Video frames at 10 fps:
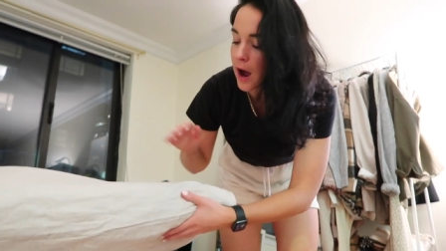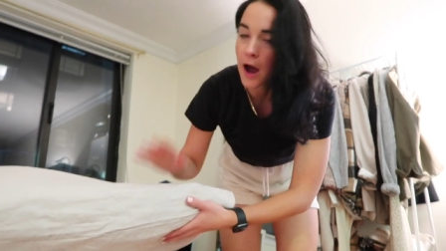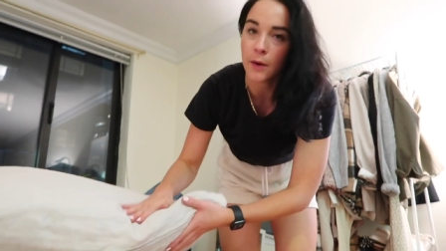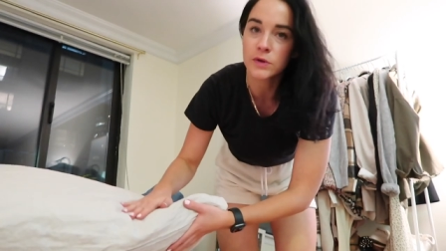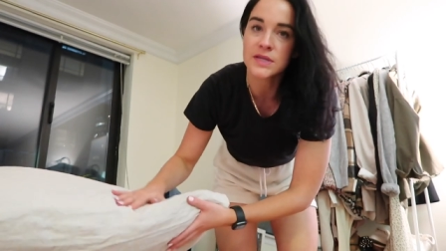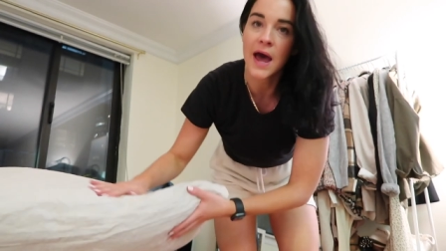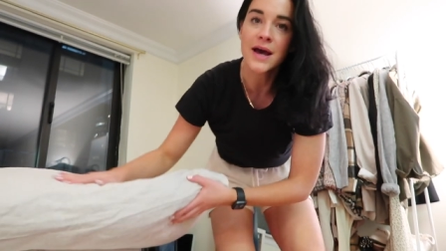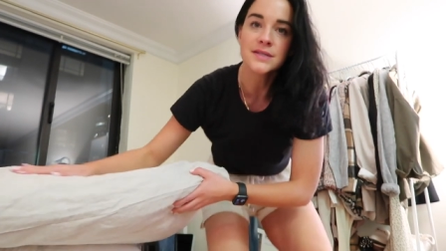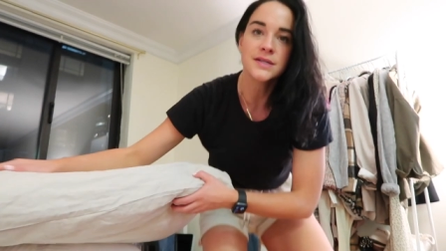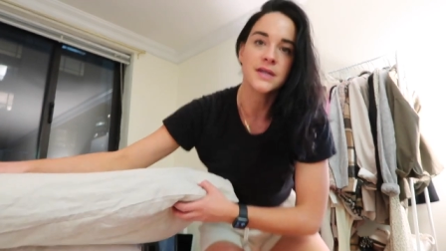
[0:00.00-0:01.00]
I was
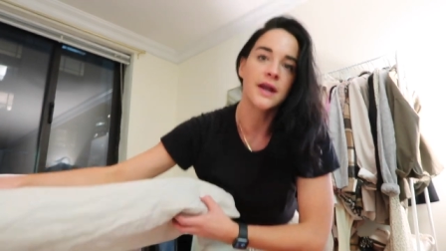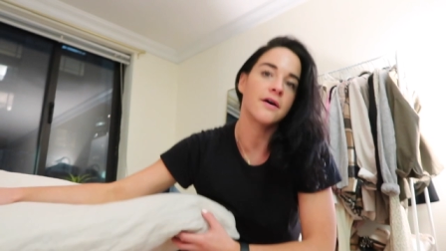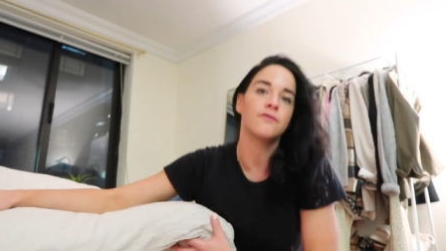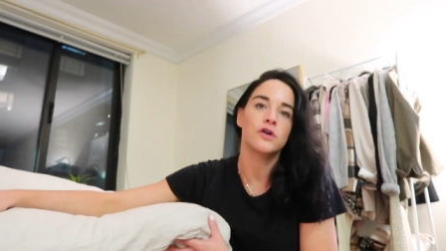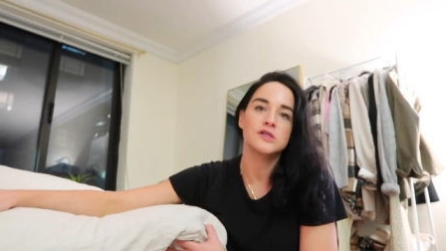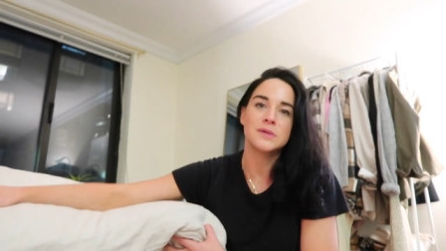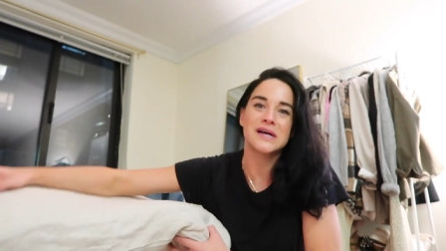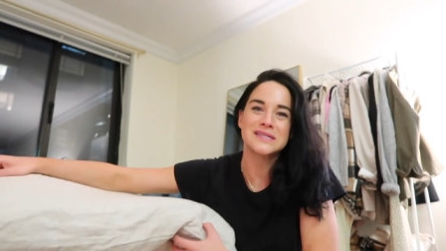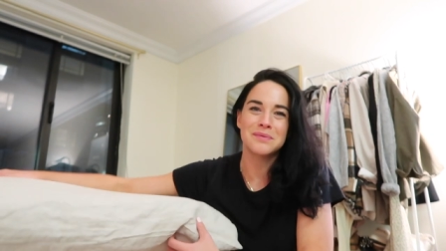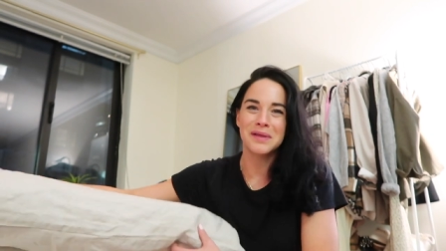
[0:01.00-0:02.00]
hesitant at first
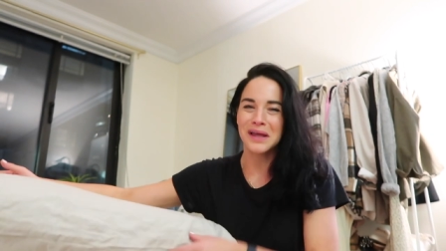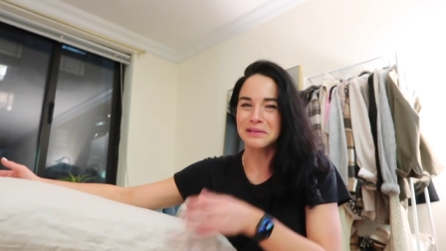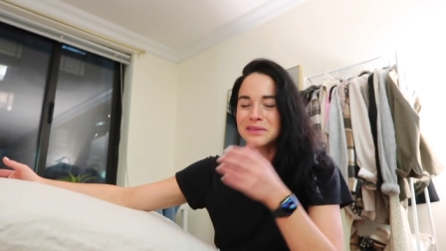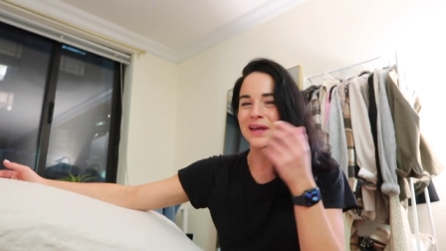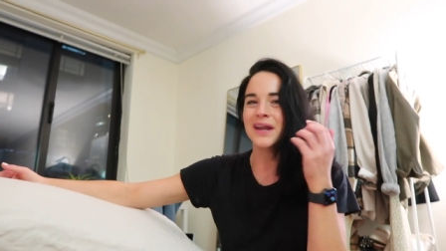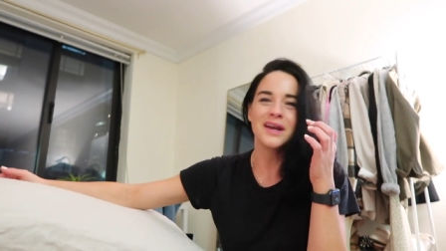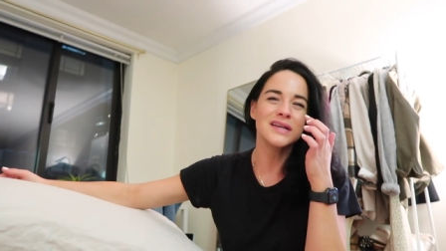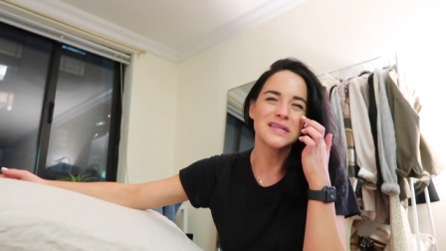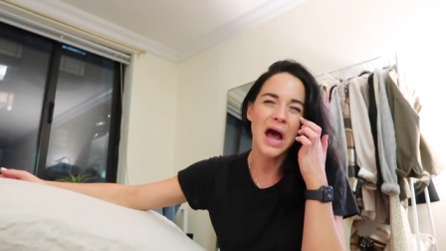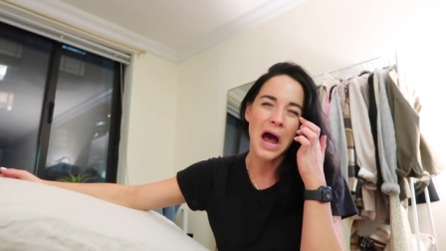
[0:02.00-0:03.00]
because I'm like, linen
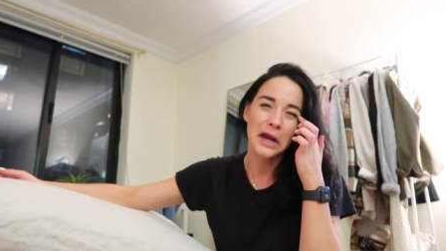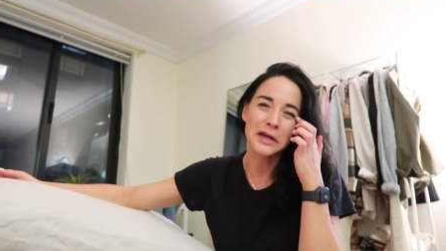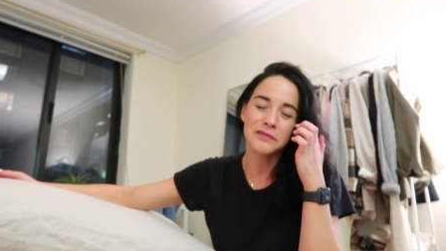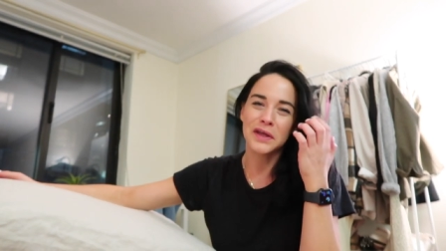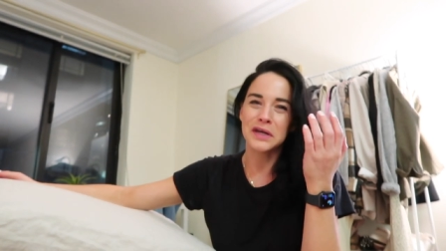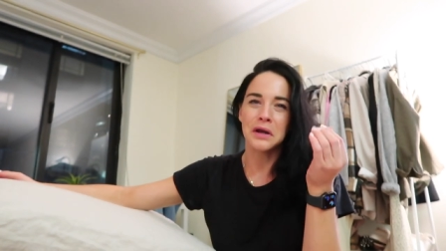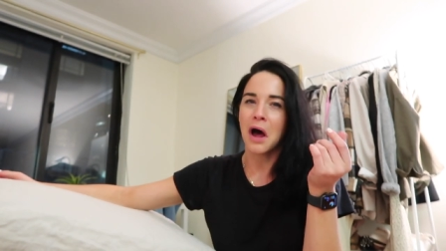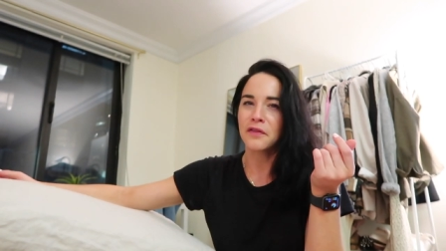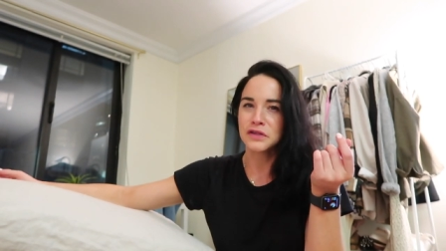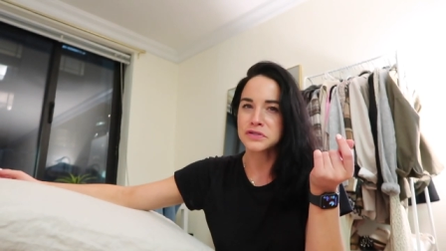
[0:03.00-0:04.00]
is kind of like
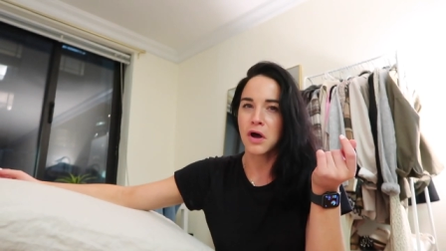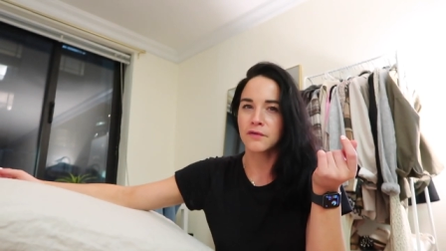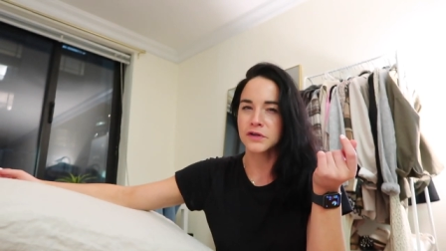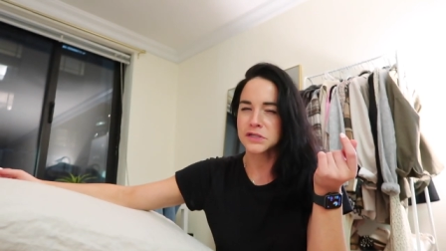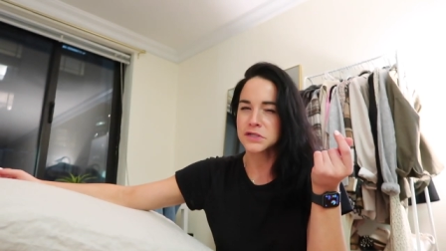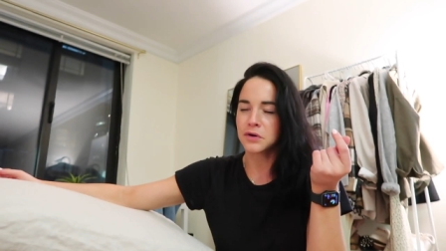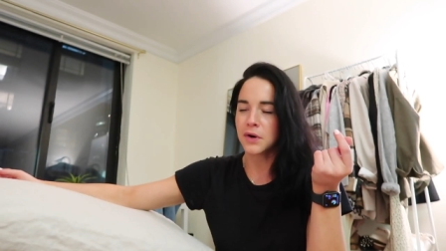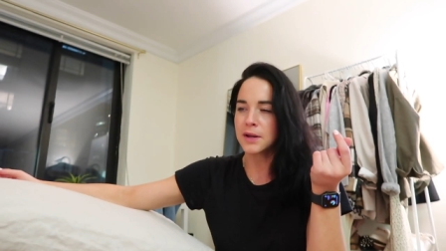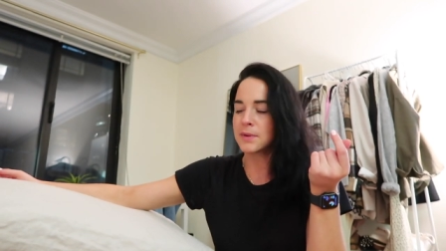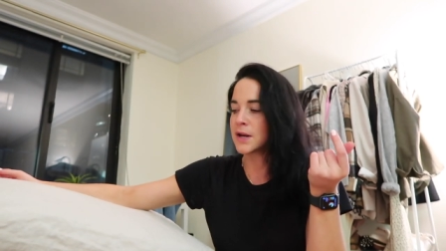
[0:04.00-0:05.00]
not the softest, you know
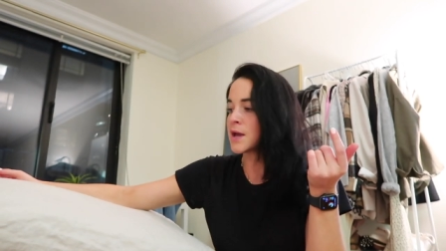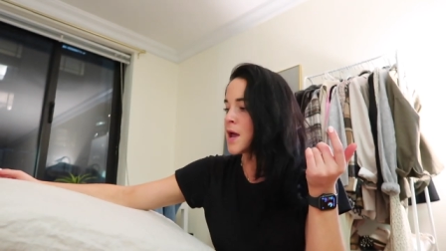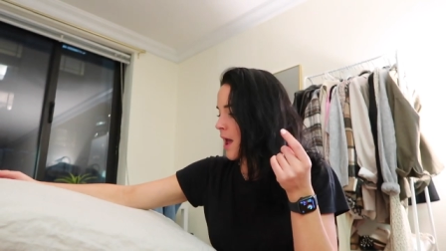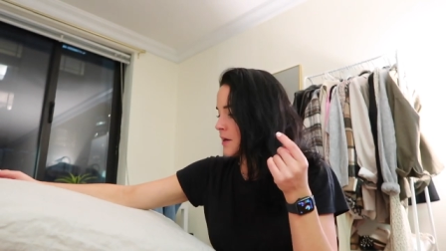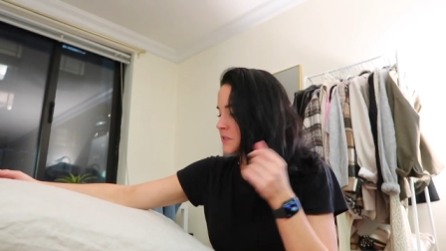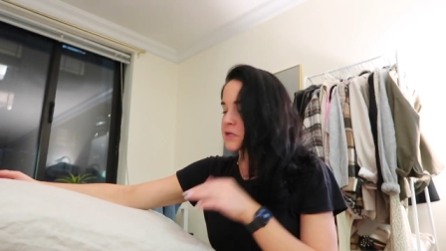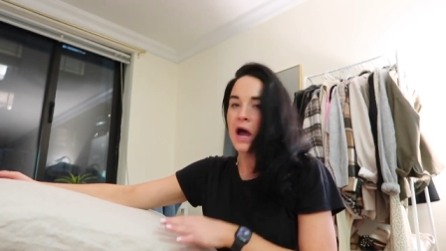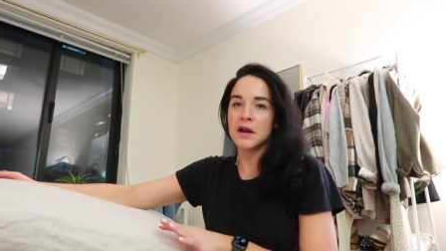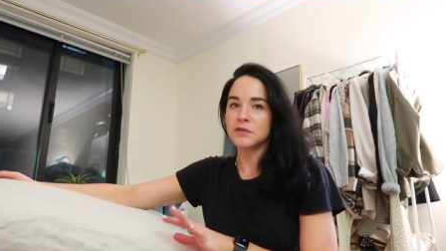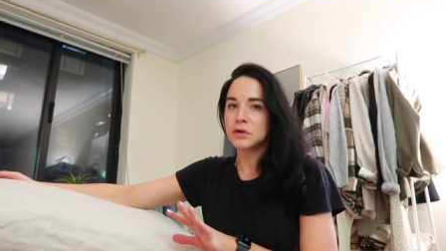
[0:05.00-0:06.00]
what I mean? And it's
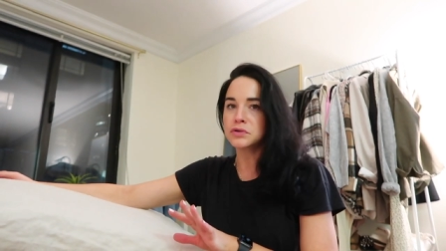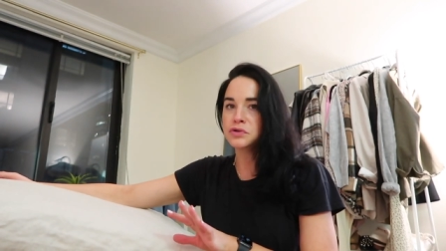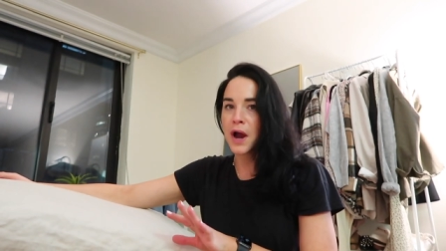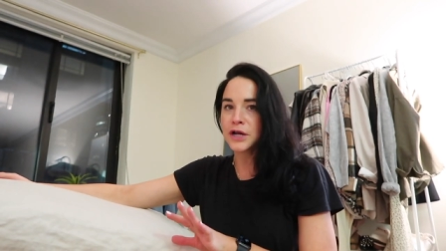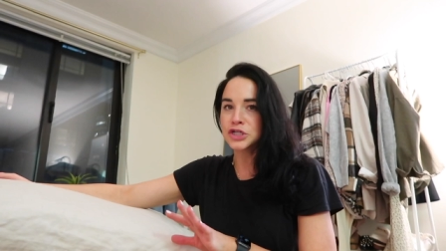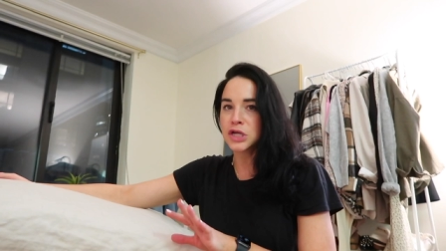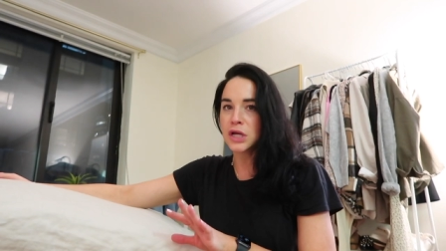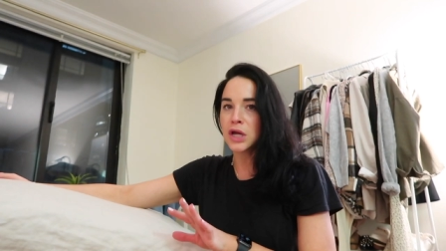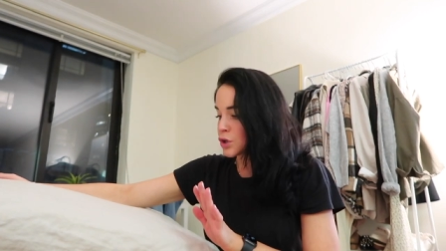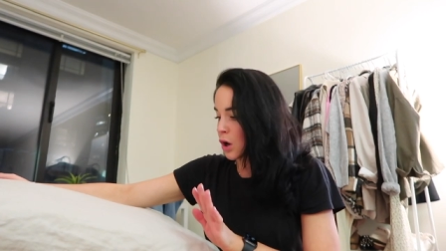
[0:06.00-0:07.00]
kind of a little
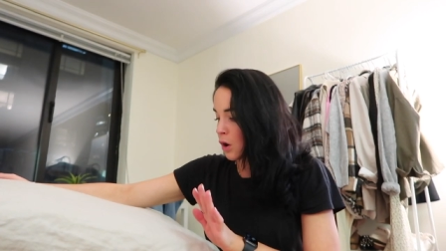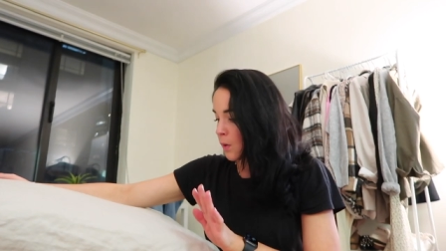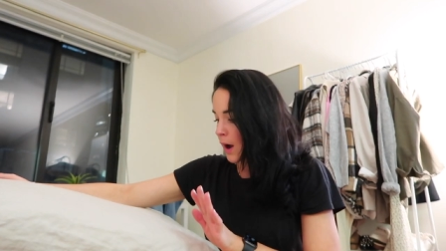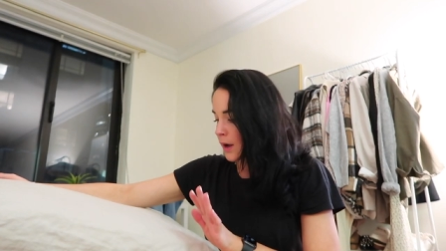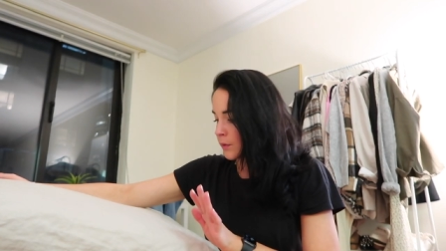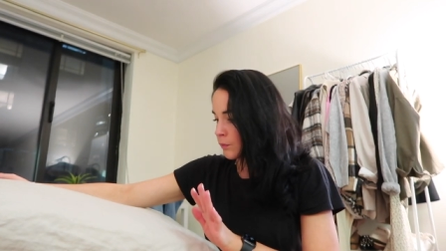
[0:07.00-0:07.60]
scratchy. So I